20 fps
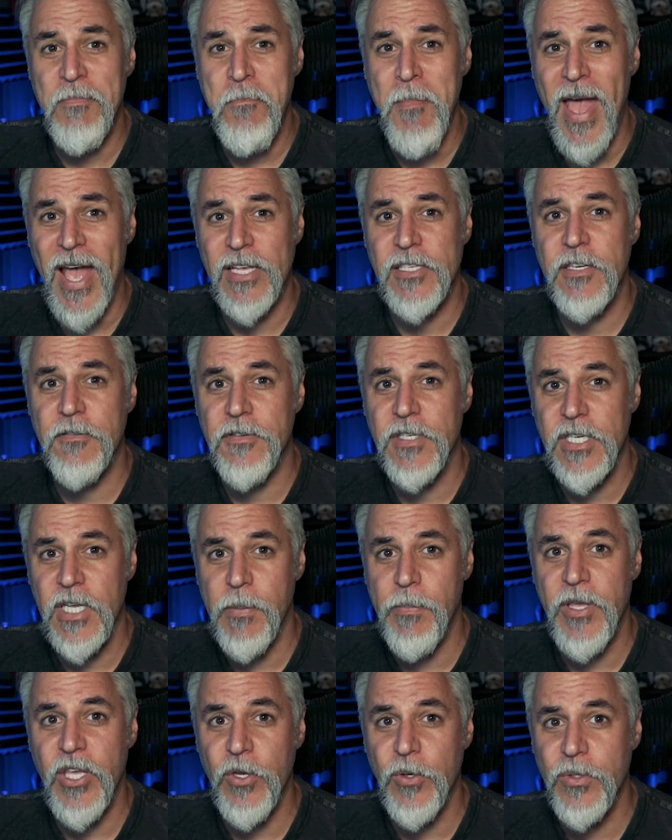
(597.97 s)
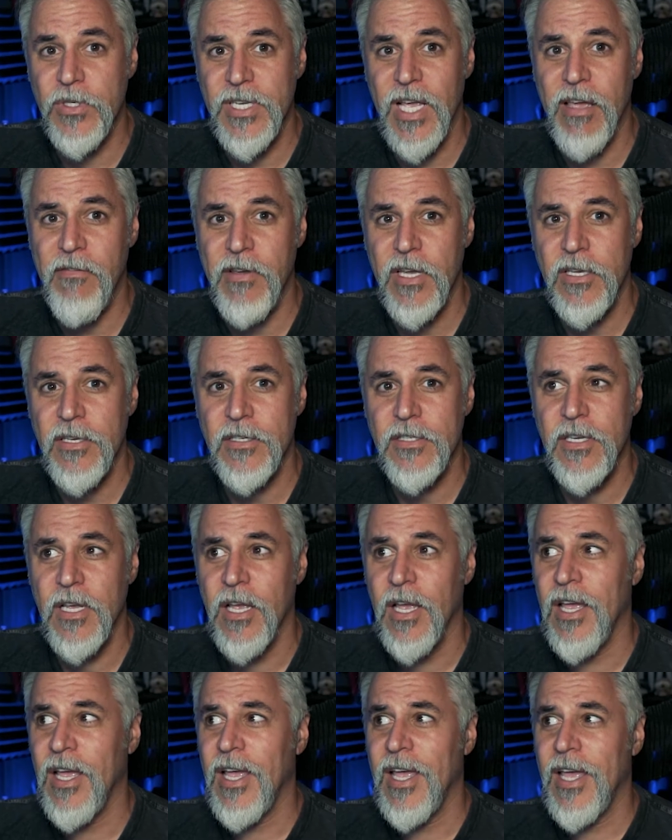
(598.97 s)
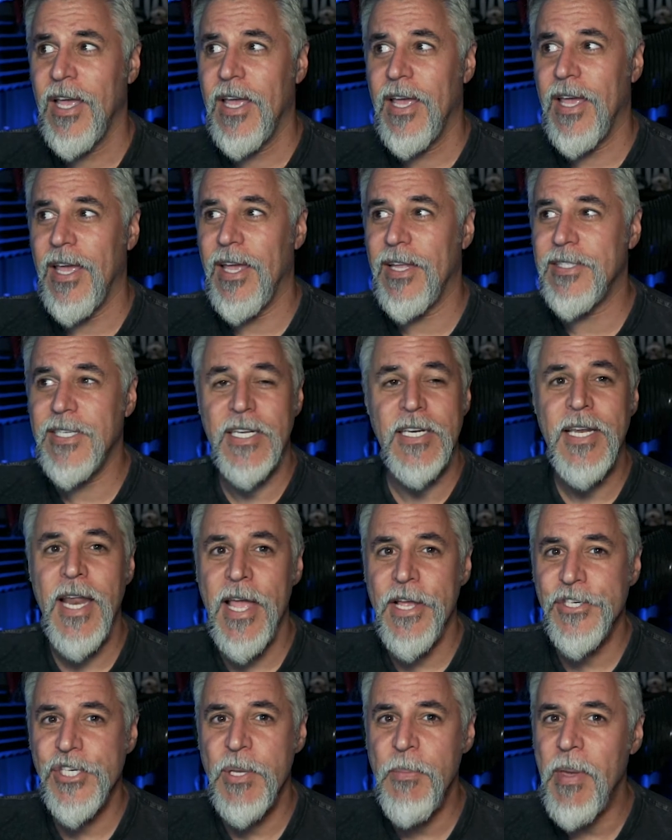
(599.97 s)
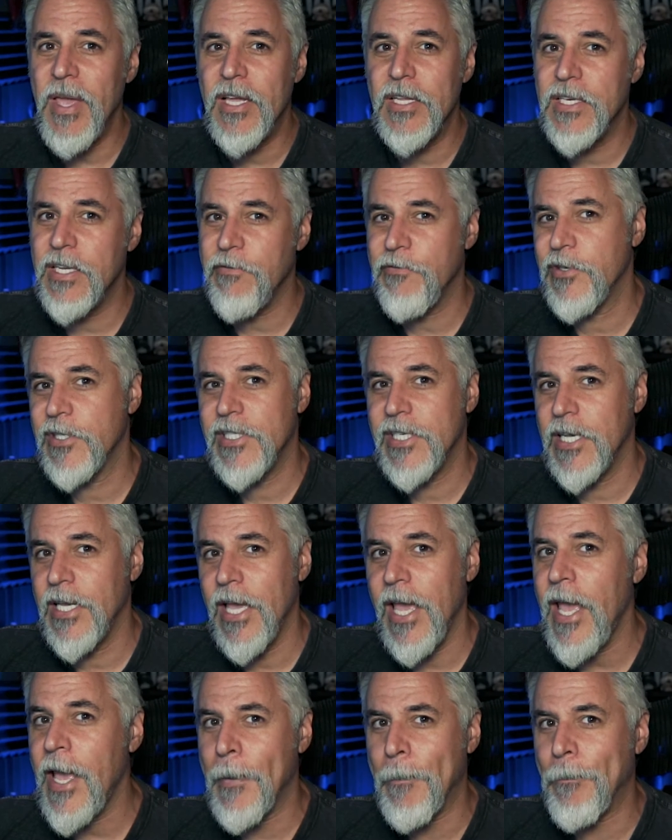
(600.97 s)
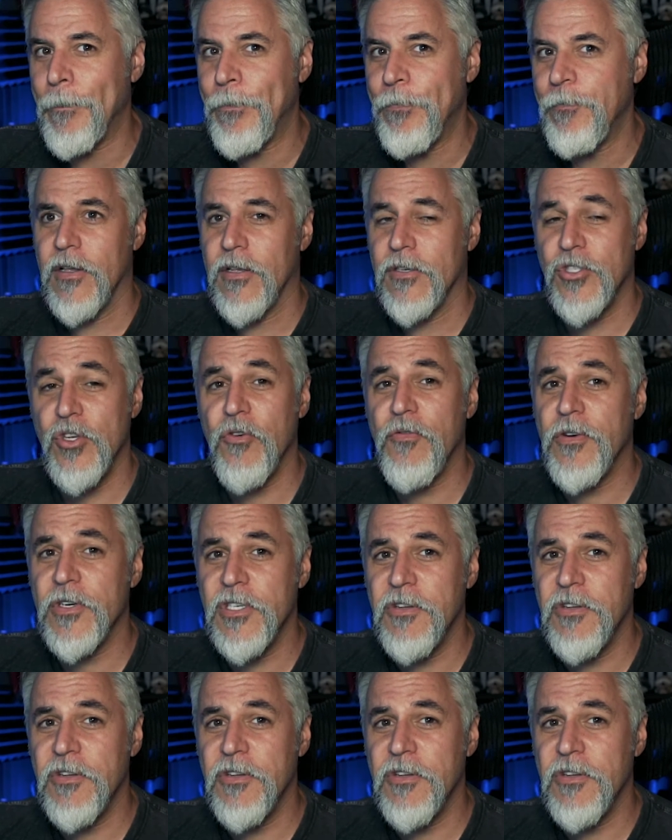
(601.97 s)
massive CPU savings, it didn't actually make a difference in game. So for